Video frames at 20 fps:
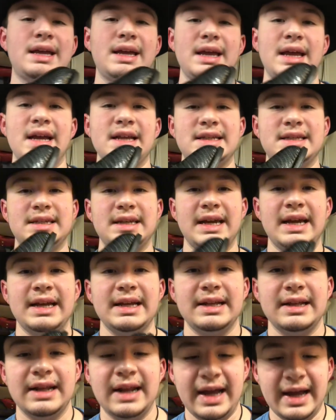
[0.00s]
it's
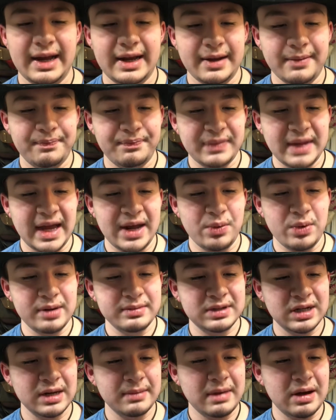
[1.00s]
it like, and what
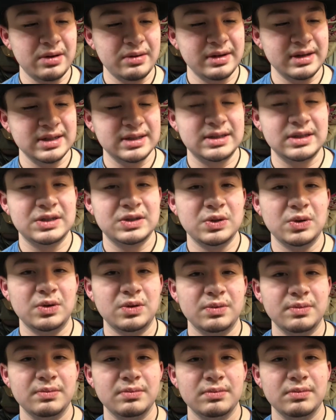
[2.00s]
I'm talking about is the
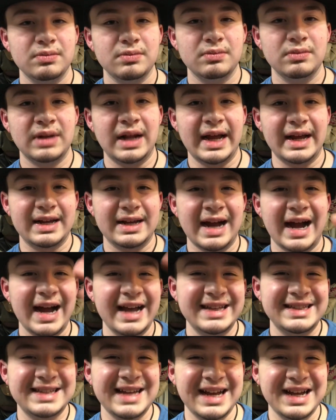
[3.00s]
sole, like
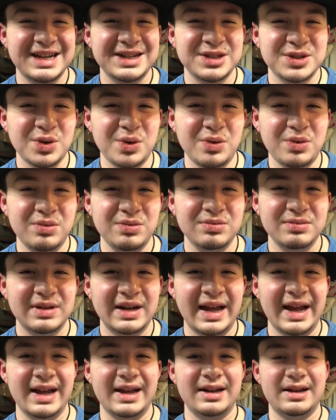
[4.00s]
high tech sole,
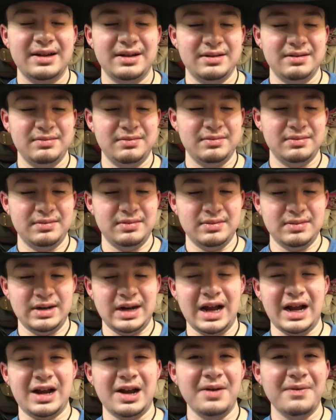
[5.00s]
like
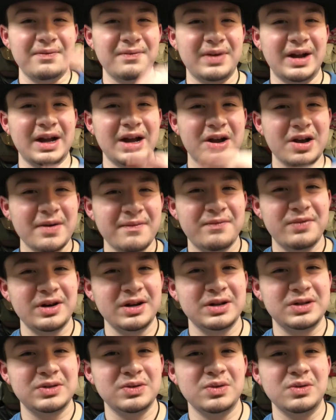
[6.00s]
a
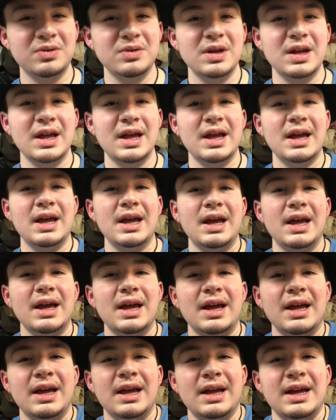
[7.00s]
comforting sole.
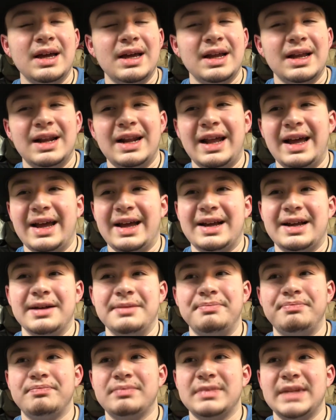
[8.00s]
Like
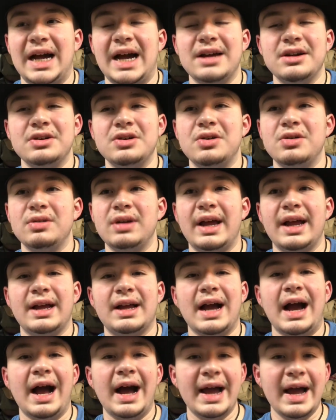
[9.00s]
I don't know.
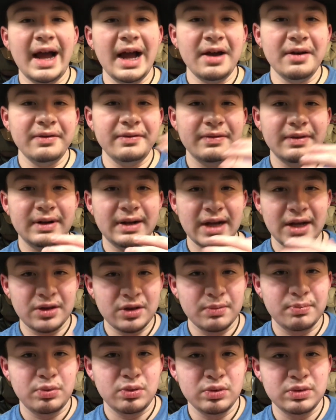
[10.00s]
Like I have
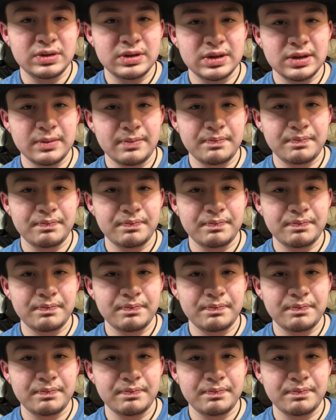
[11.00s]
leather boots.